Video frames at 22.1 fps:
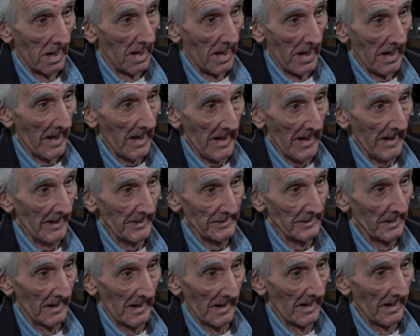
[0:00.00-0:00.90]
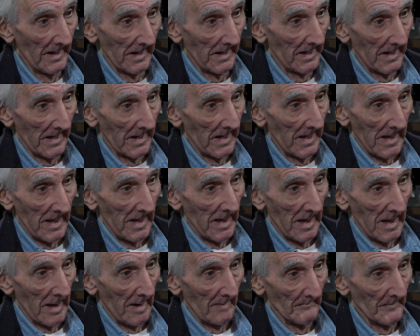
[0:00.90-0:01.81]
And
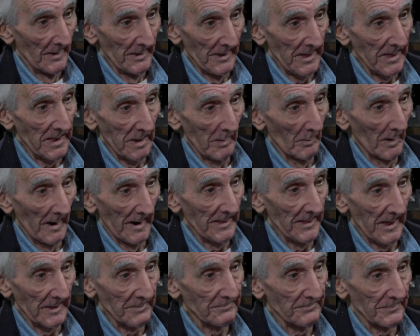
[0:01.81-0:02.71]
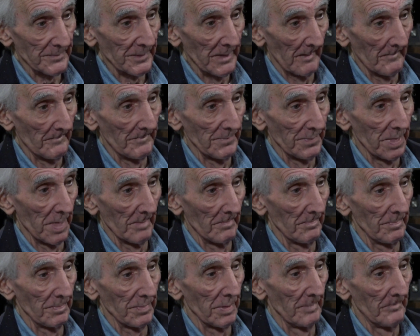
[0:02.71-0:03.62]
But anyway,
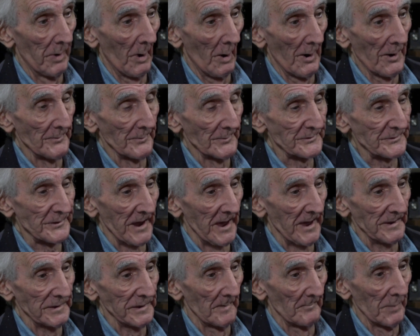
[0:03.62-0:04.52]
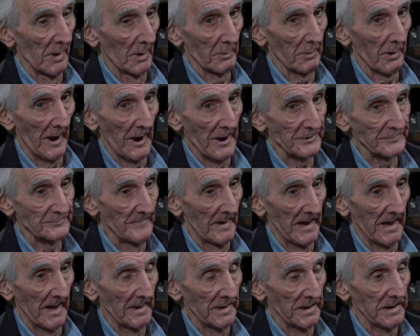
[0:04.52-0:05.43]
the boy was heading the bluegrass
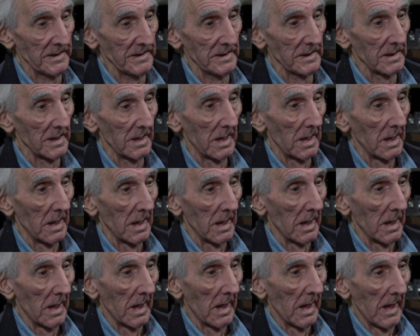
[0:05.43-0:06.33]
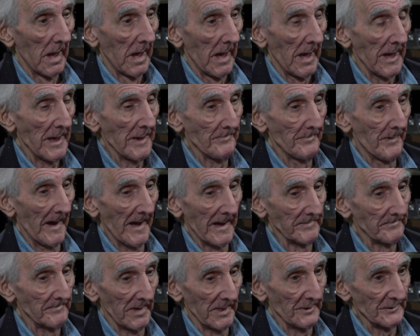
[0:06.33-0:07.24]
band. He begged
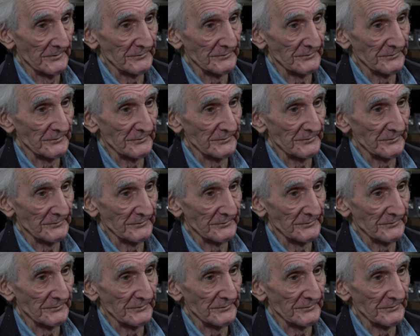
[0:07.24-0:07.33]
me to